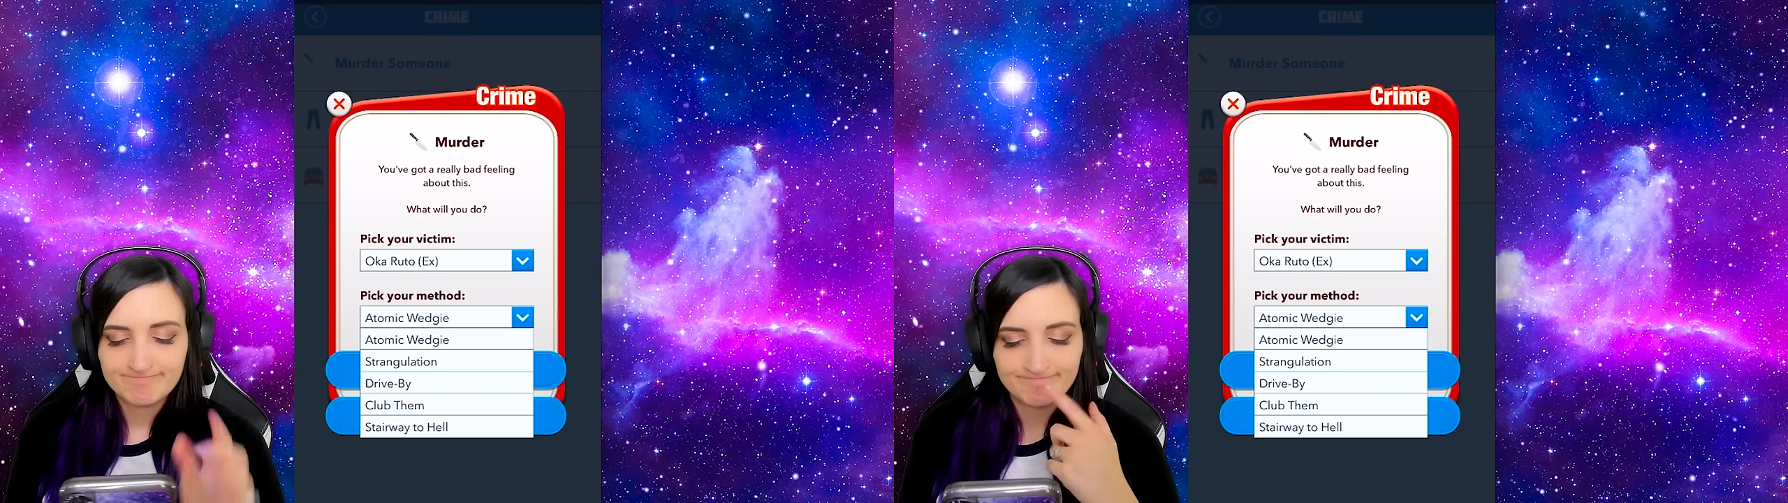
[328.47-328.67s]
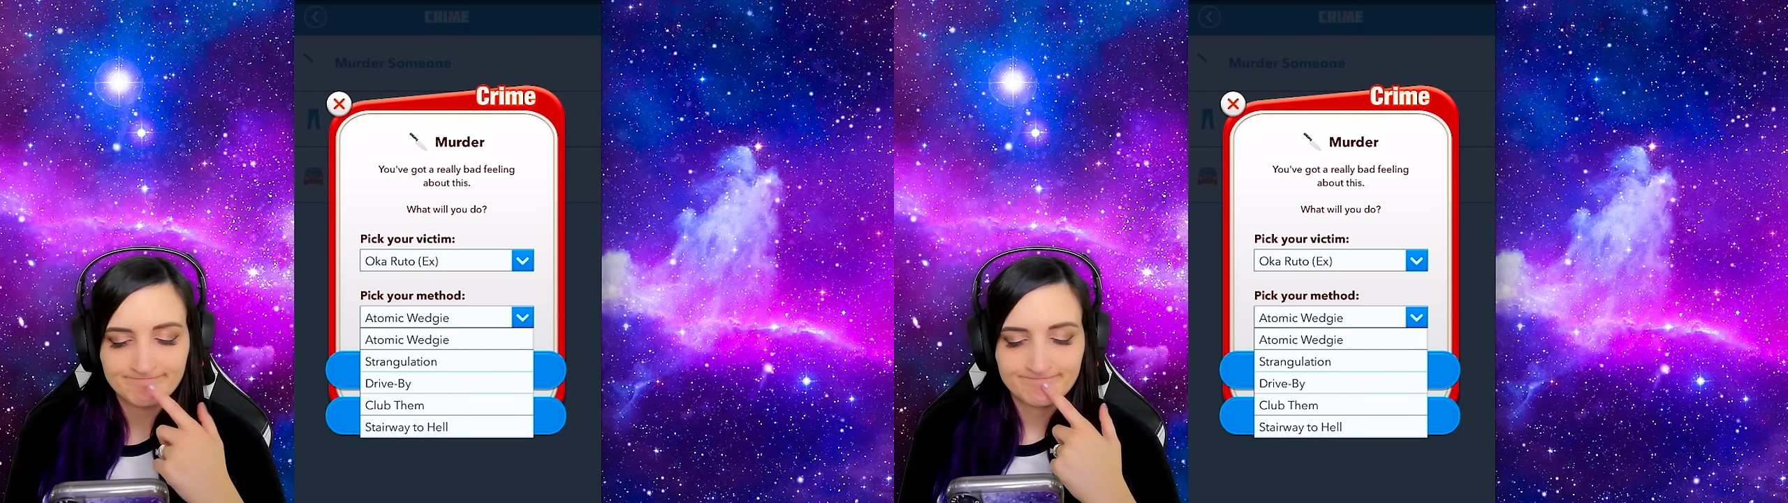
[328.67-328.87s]

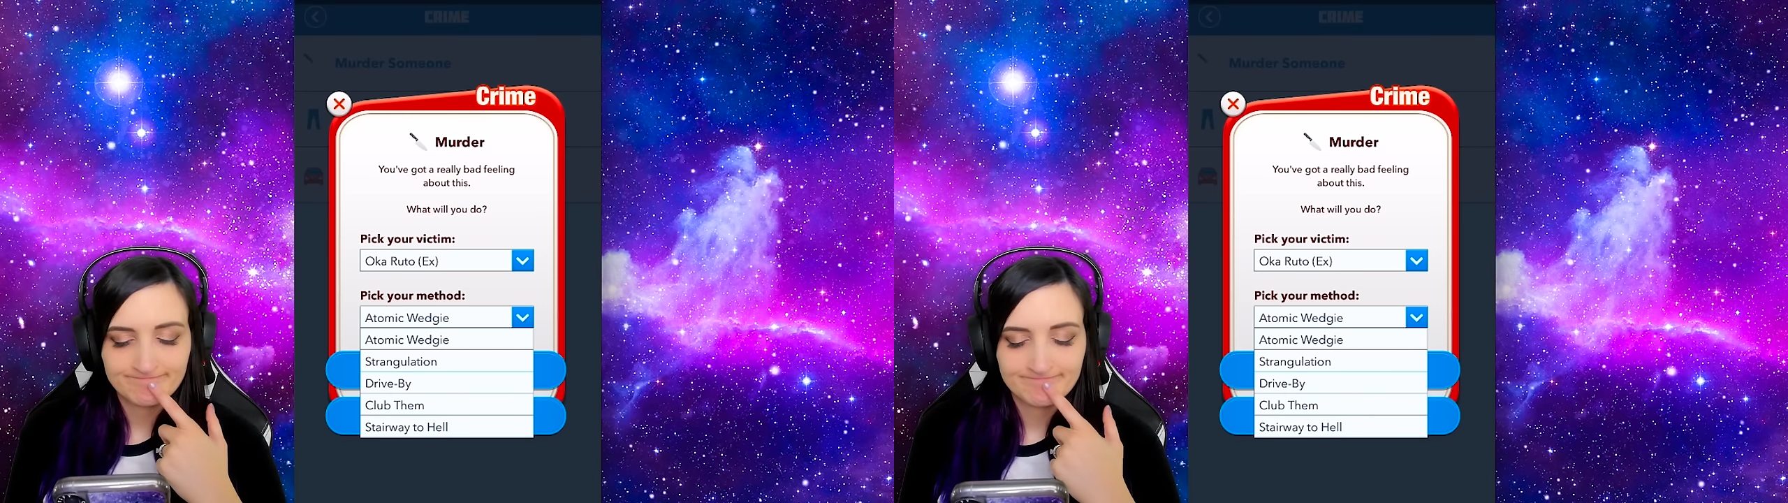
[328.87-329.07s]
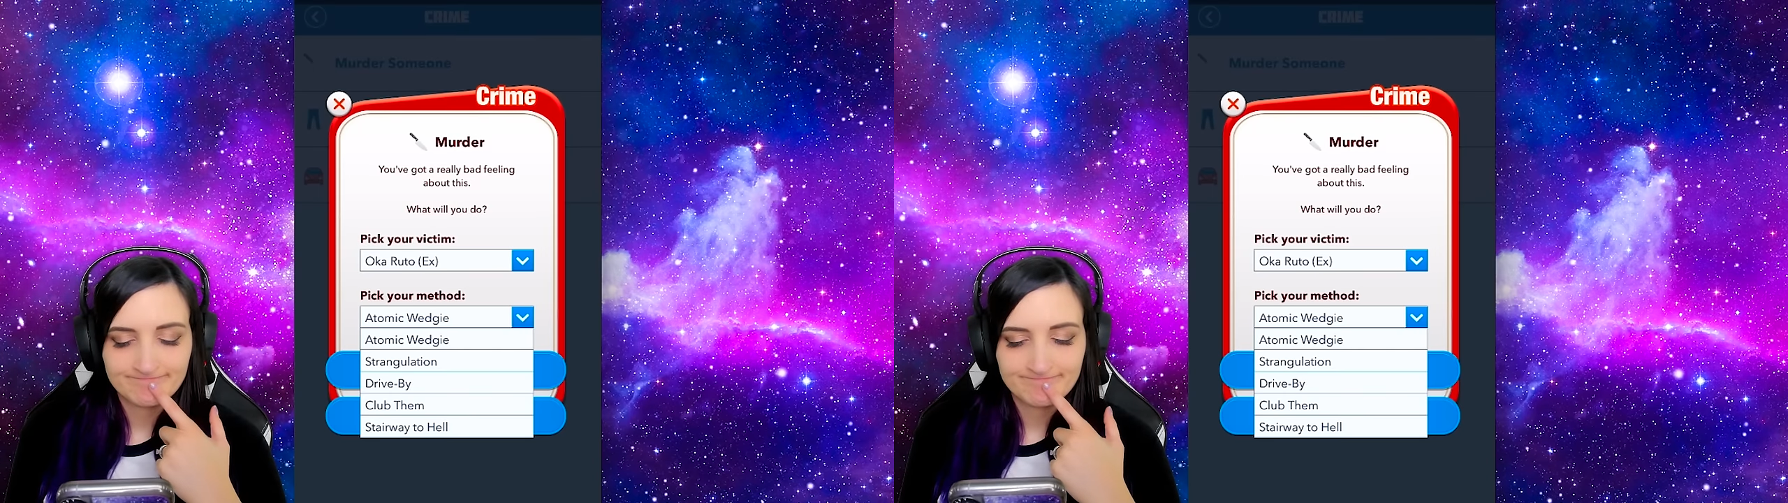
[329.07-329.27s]

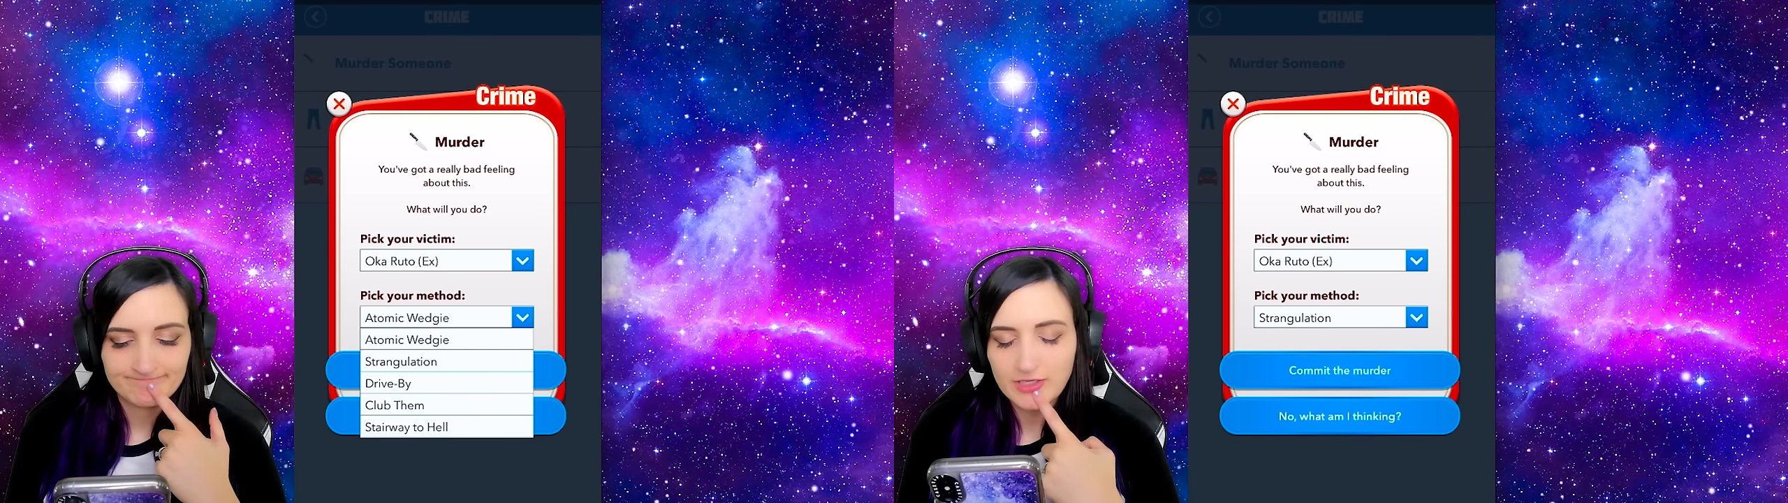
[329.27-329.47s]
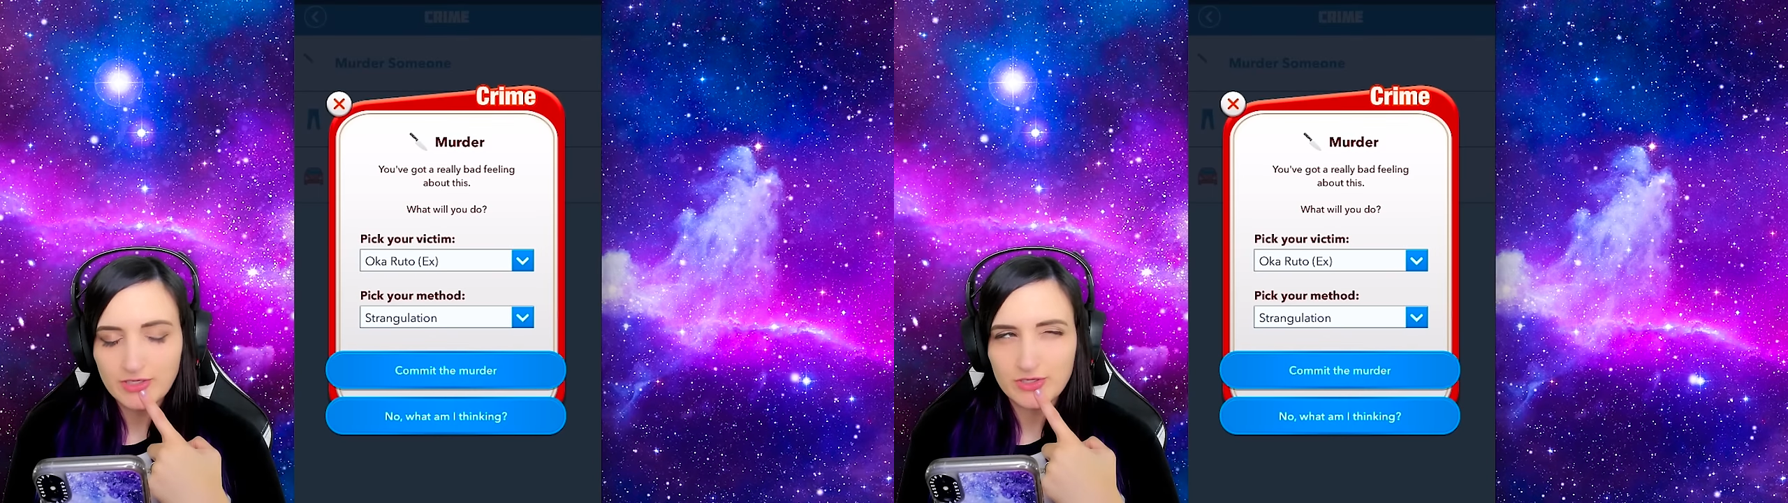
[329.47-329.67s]
Hmm.
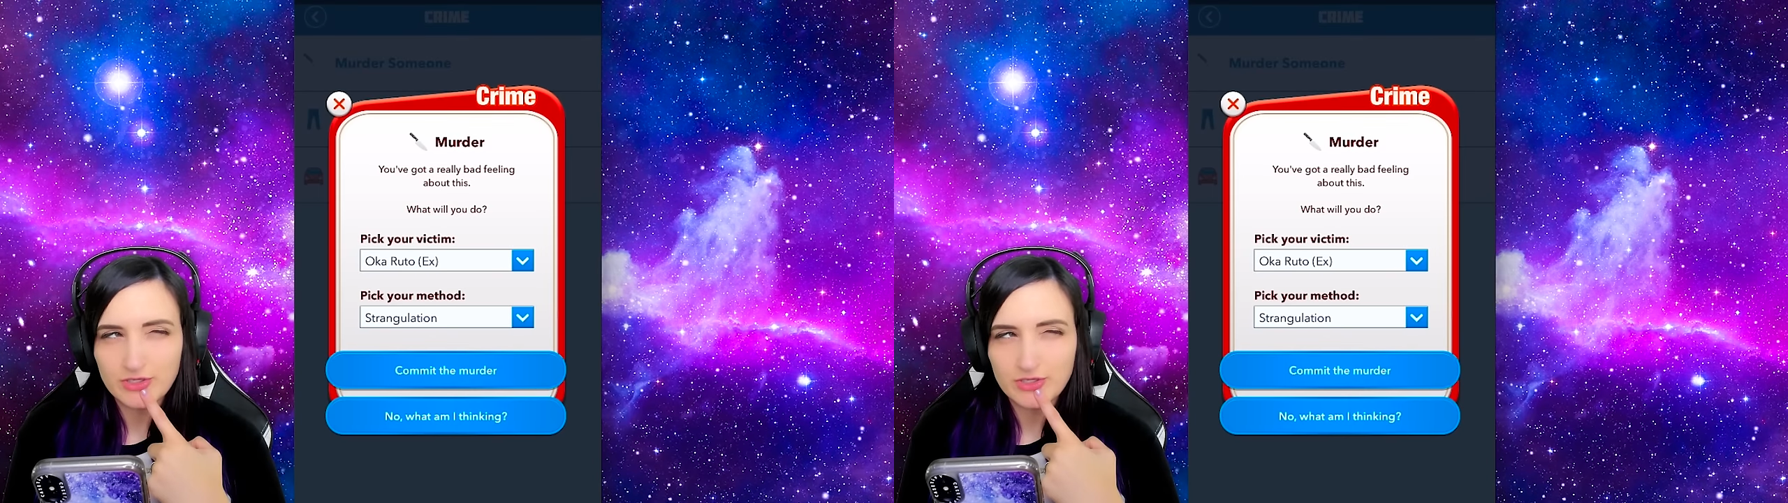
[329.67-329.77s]
I think you